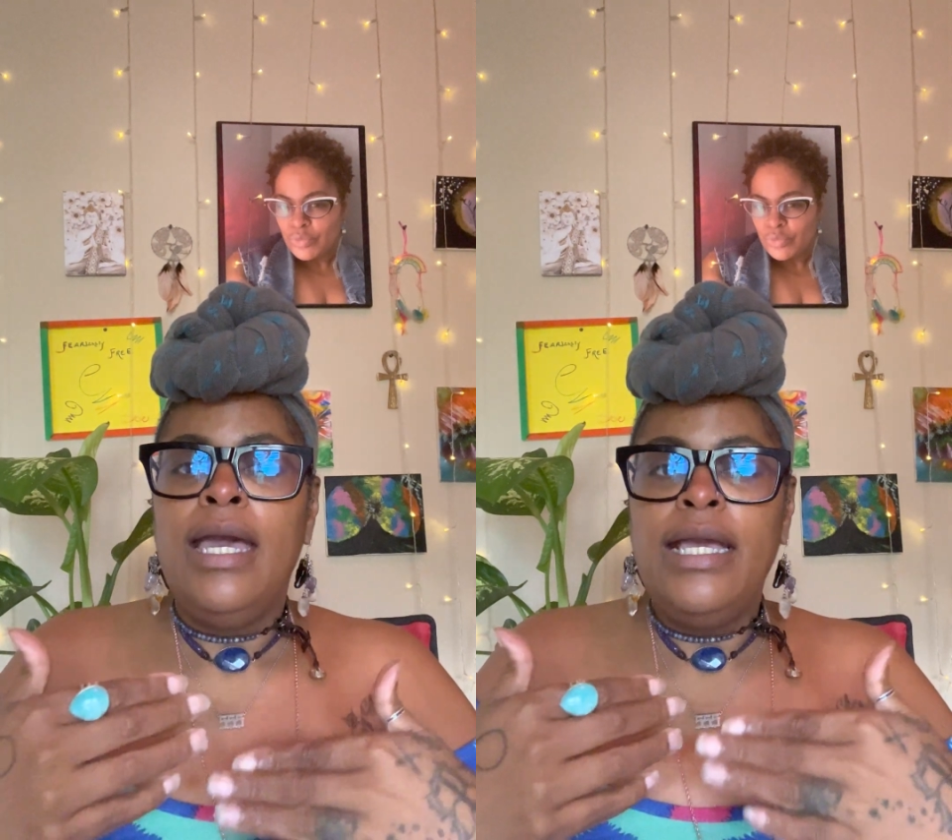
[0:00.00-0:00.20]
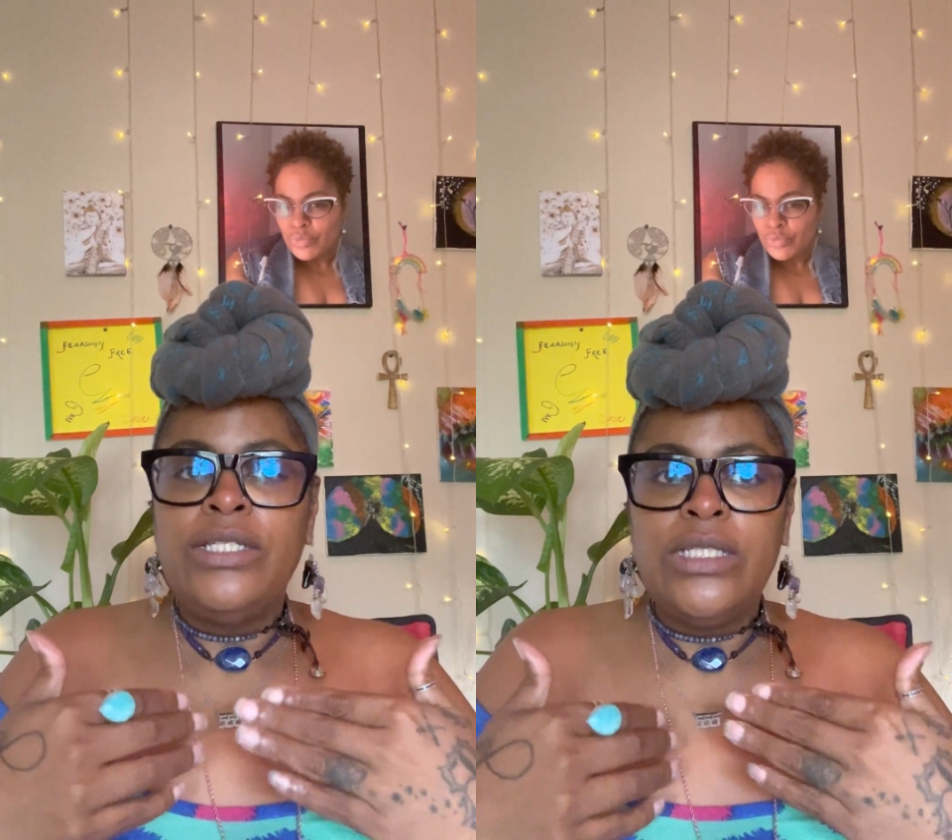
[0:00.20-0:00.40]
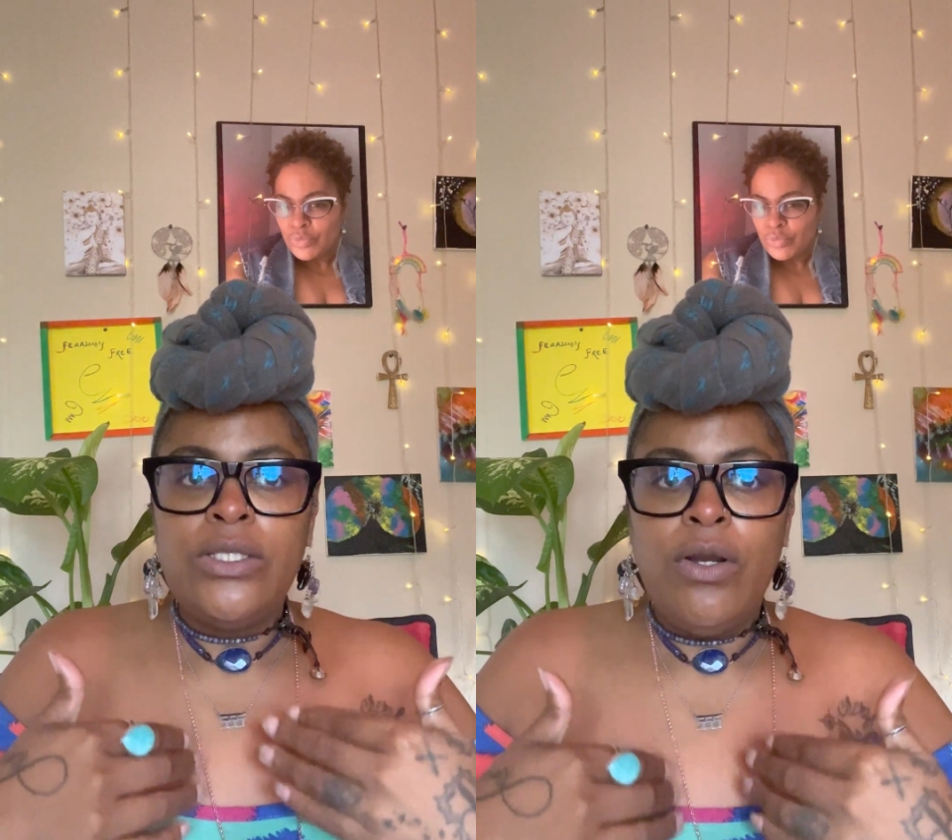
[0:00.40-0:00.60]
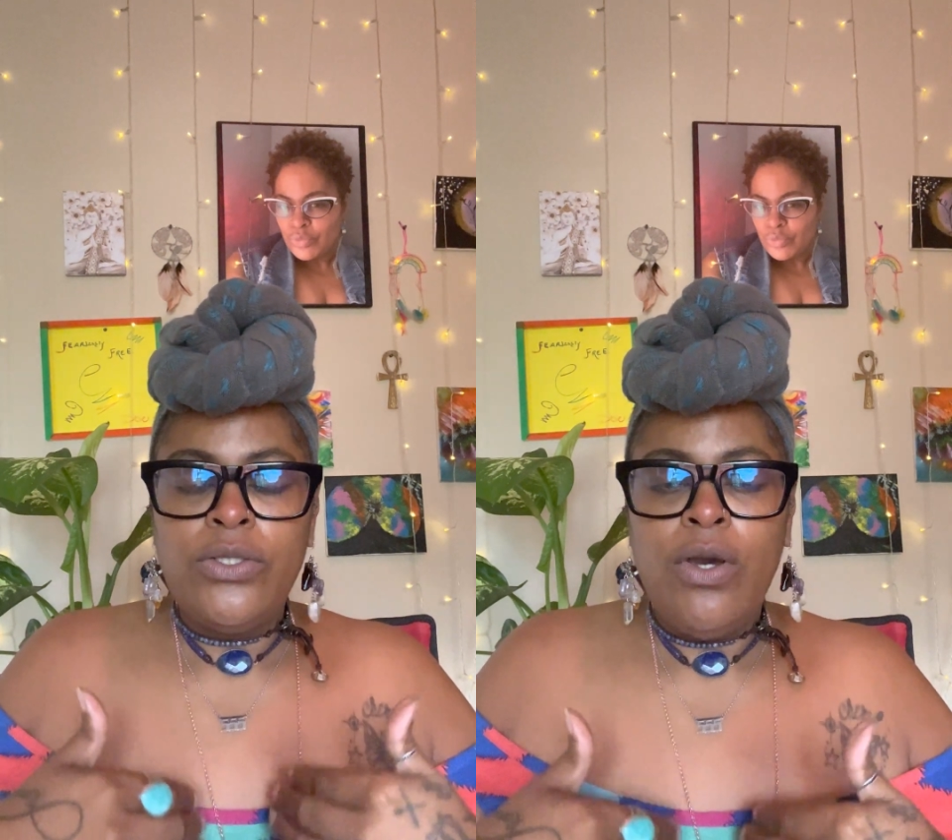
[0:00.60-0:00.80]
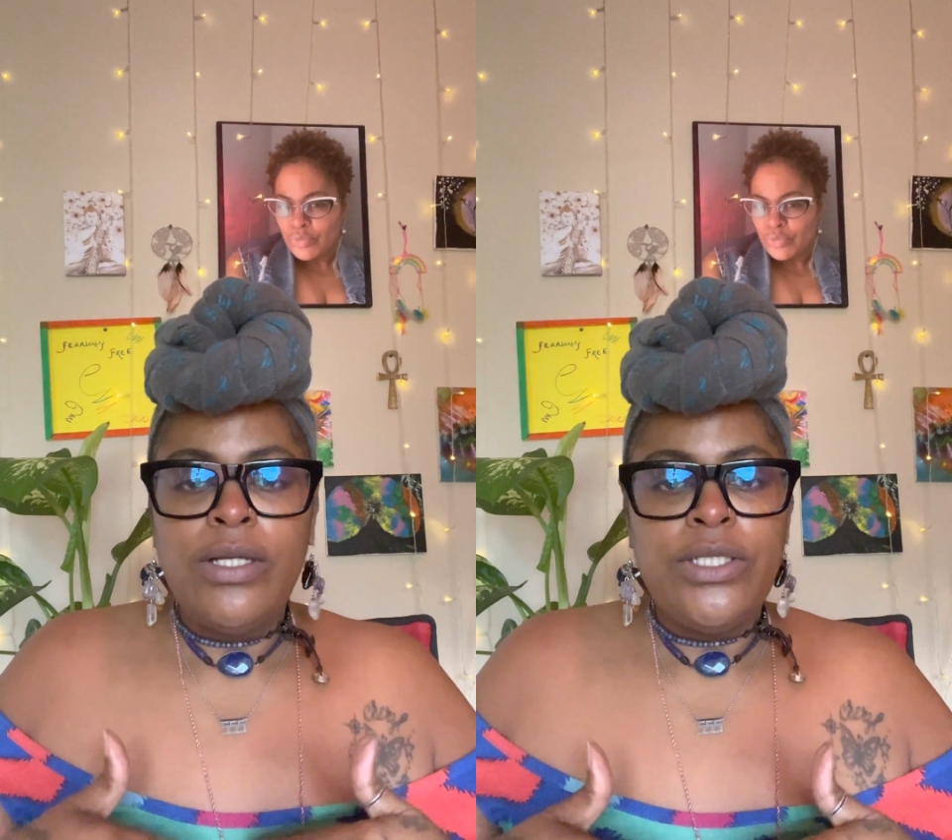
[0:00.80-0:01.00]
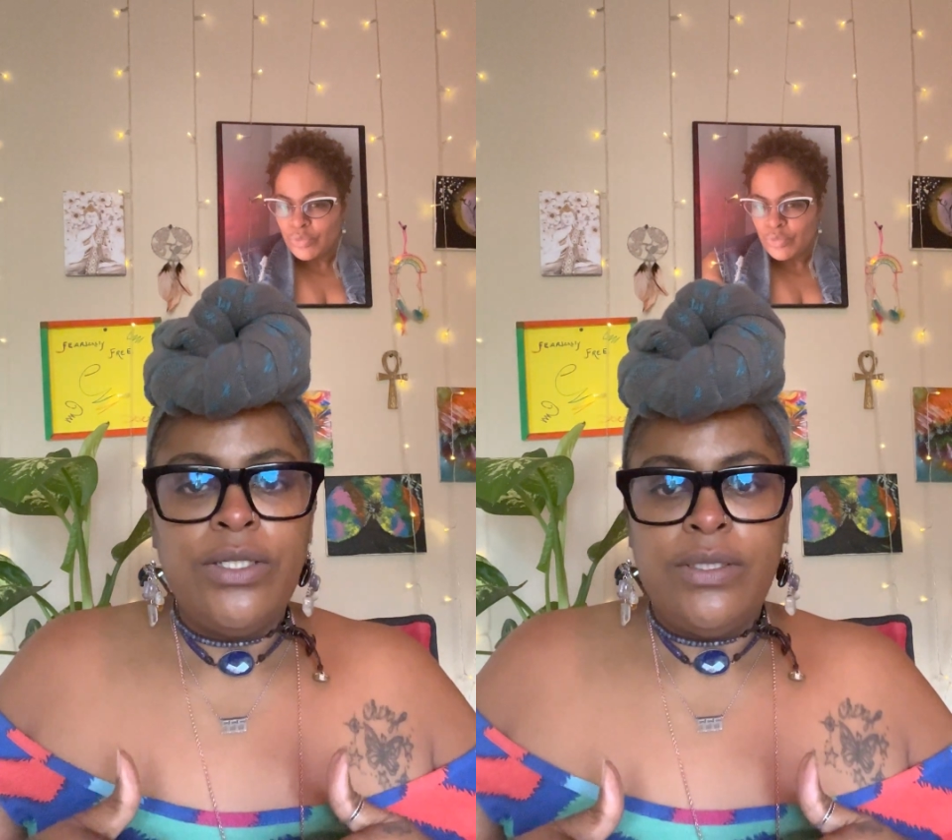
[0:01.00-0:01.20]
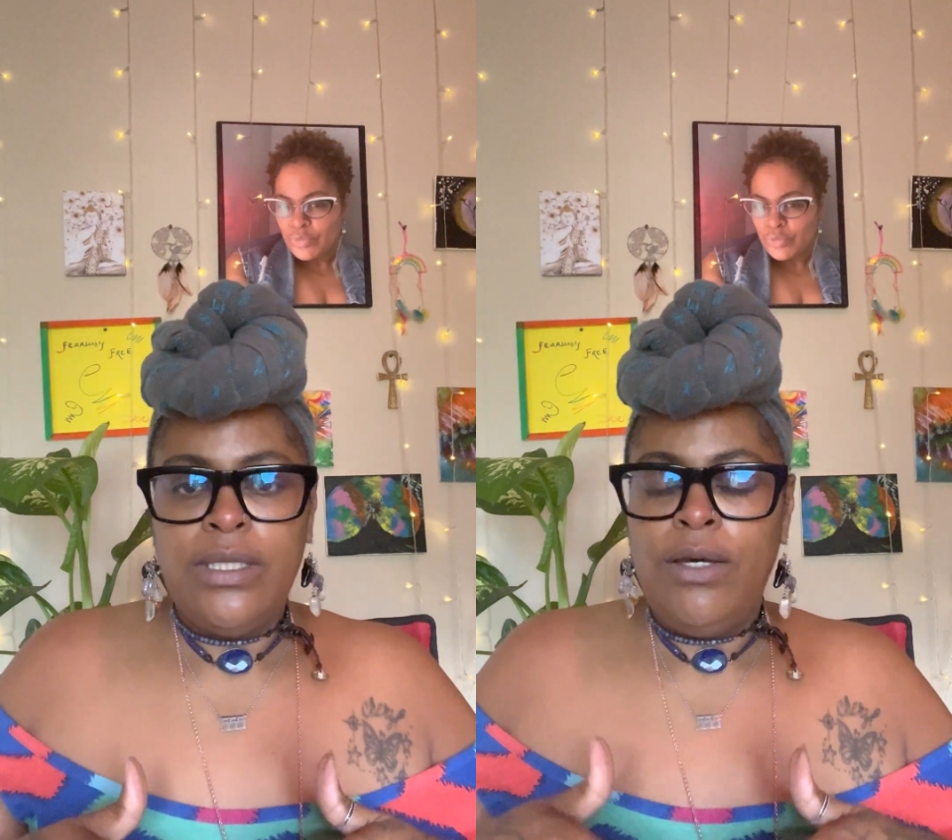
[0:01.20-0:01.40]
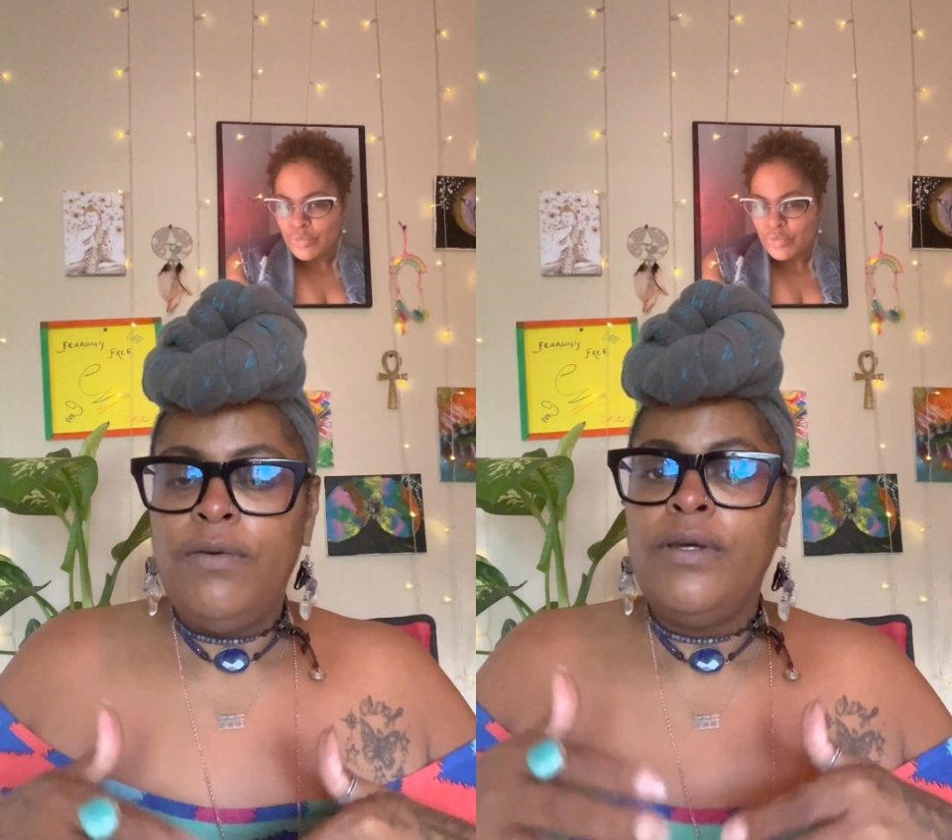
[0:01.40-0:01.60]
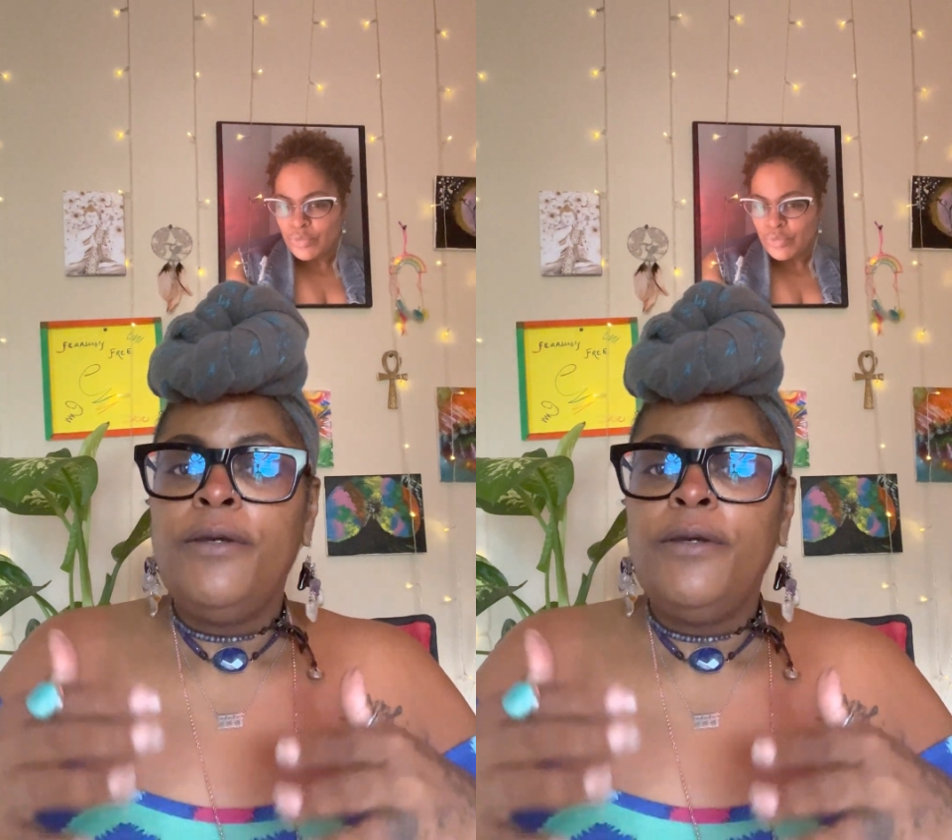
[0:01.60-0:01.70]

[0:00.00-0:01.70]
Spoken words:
And just start talking to yourself.